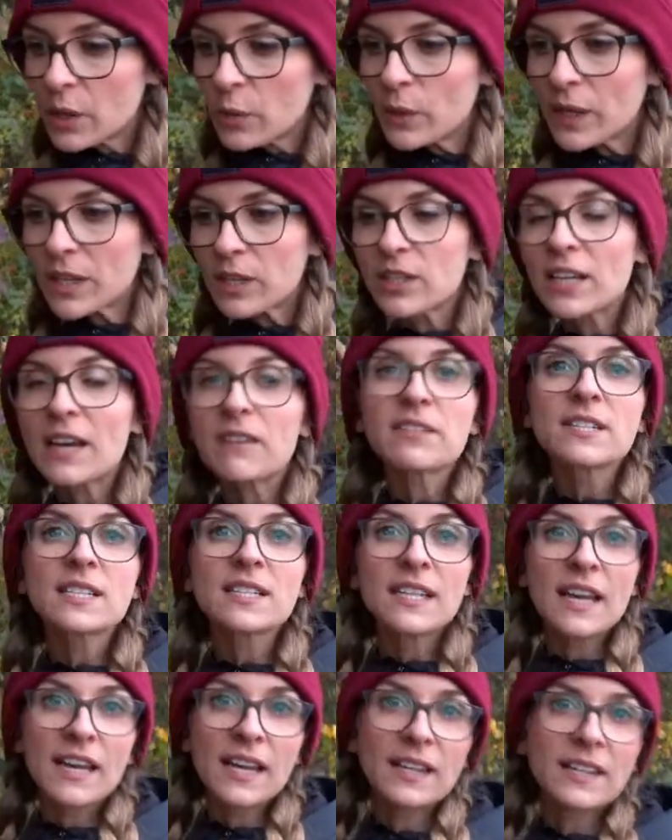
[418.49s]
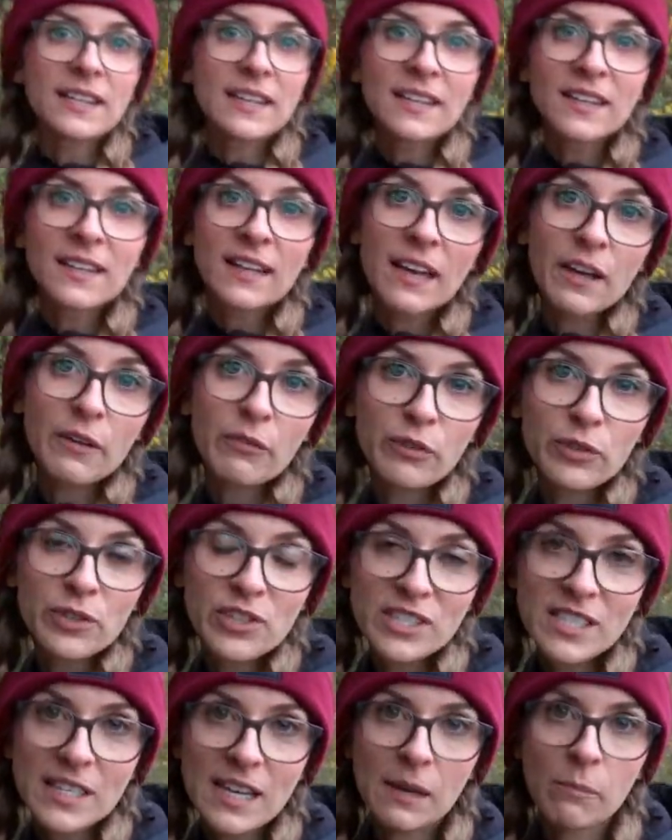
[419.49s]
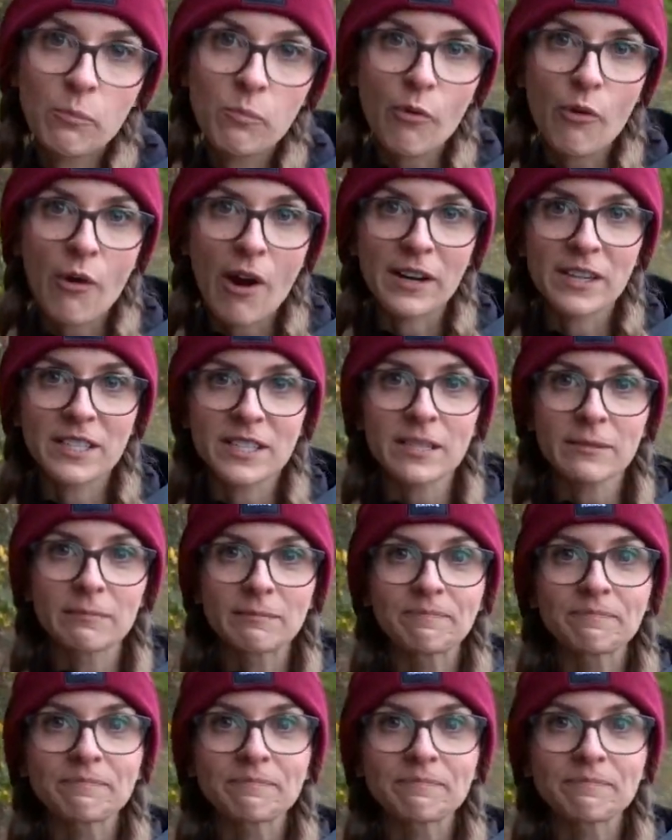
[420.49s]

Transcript: we could have stayed in there for the same price.